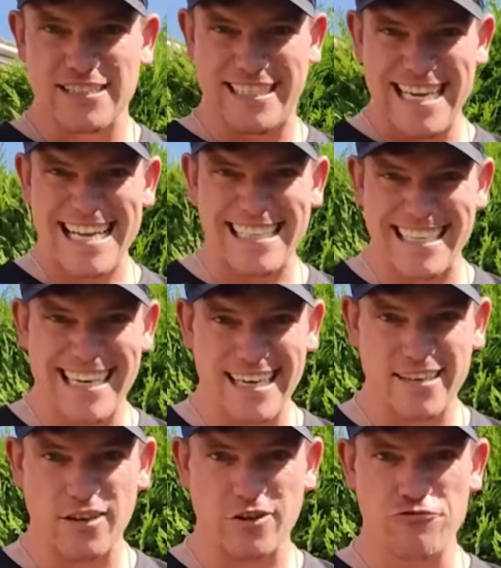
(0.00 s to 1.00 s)

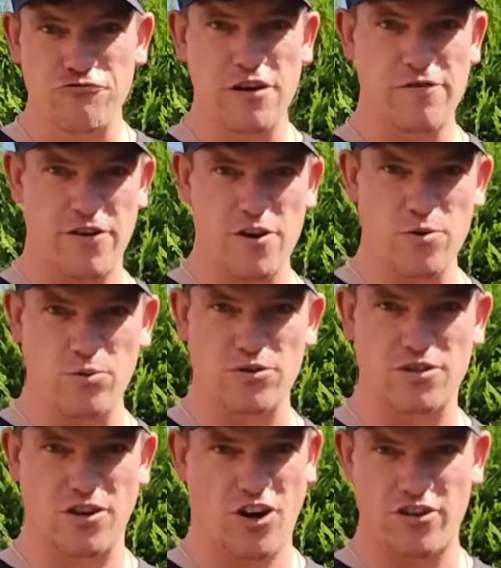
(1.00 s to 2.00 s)
detail
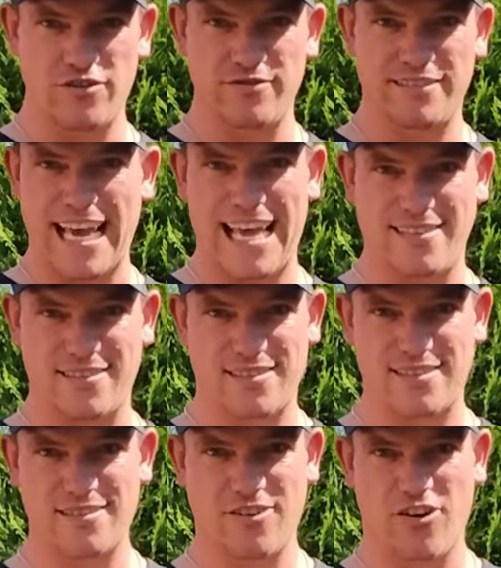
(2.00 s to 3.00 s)
reviews on
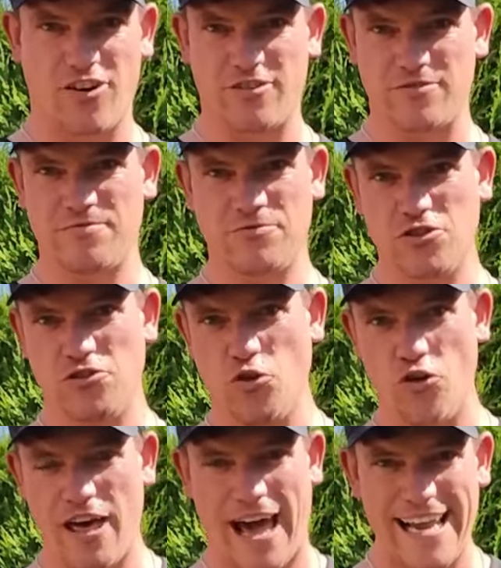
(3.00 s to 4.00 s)
tents or just
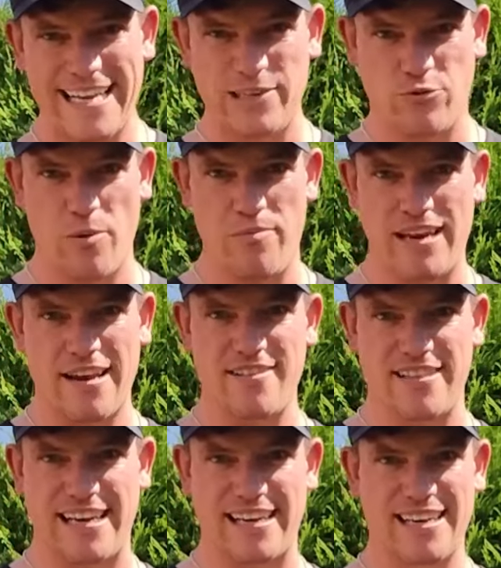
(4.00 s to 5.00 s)
other hiking equipment,
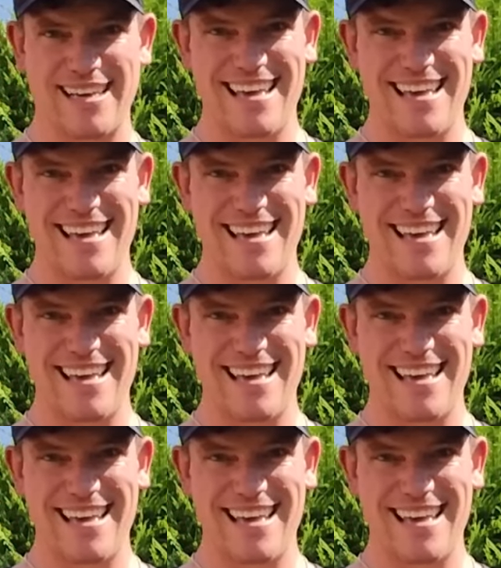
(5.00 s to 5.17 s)
anything,